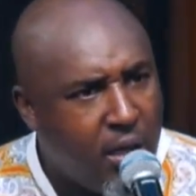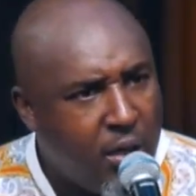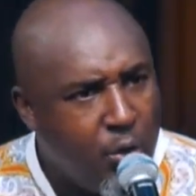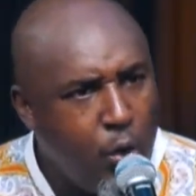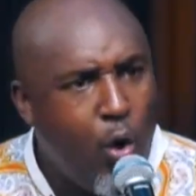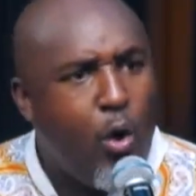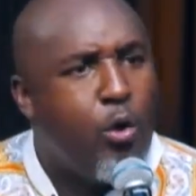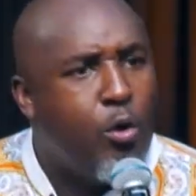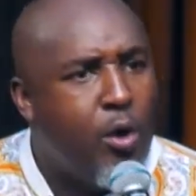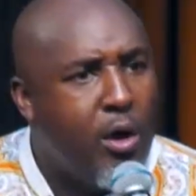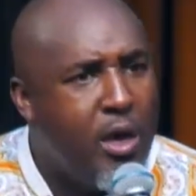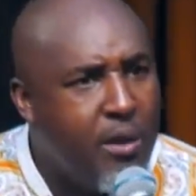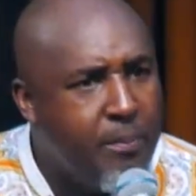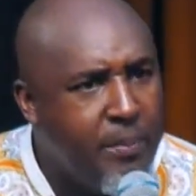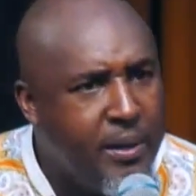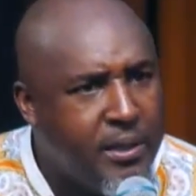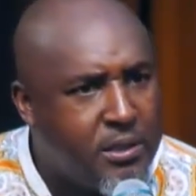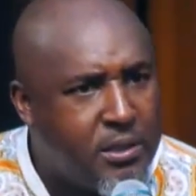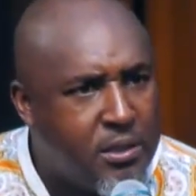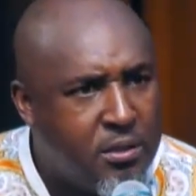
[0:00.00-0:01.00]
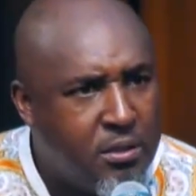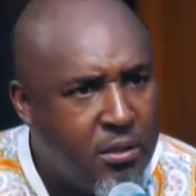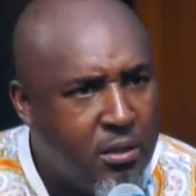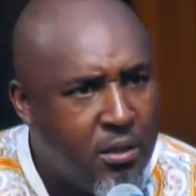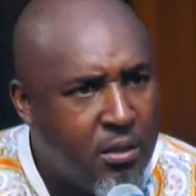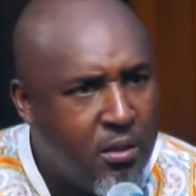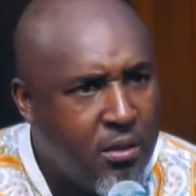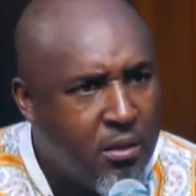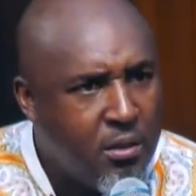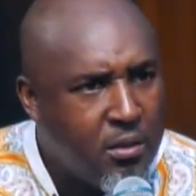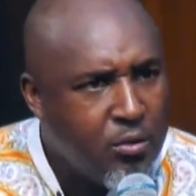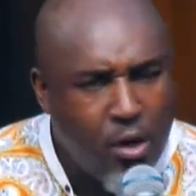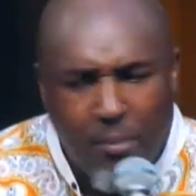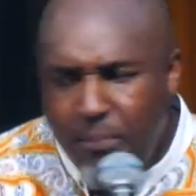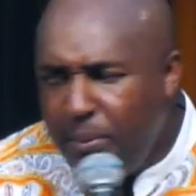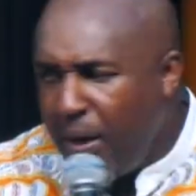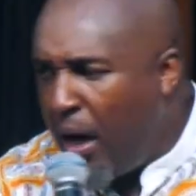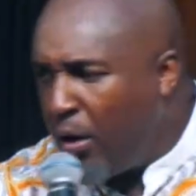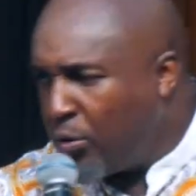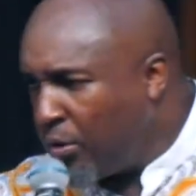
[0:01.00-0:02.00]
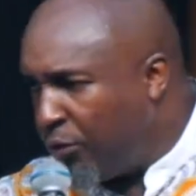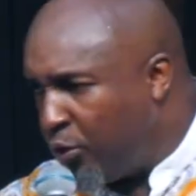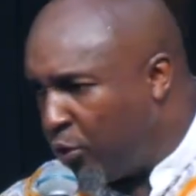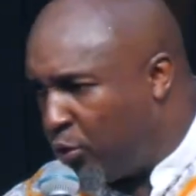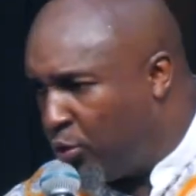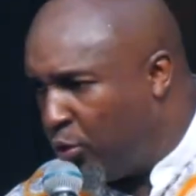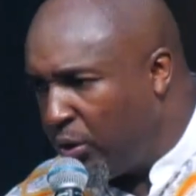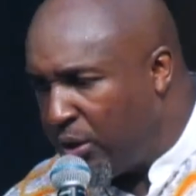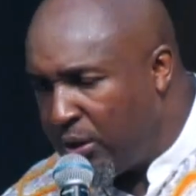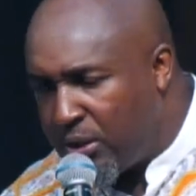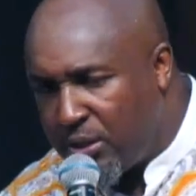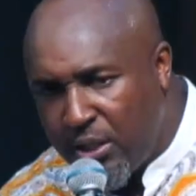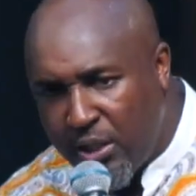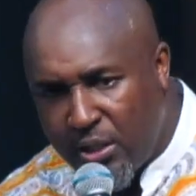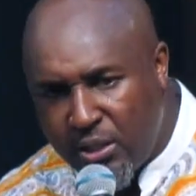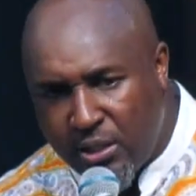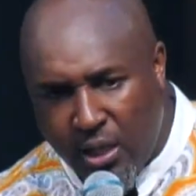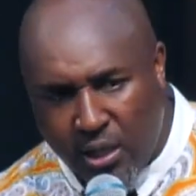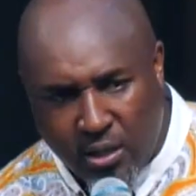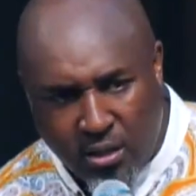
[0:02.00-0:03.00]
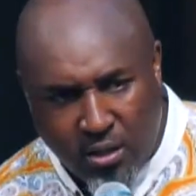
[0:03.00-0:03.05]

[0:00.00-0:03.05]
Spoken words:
Know your limits. Don't be out of your jurisdiction.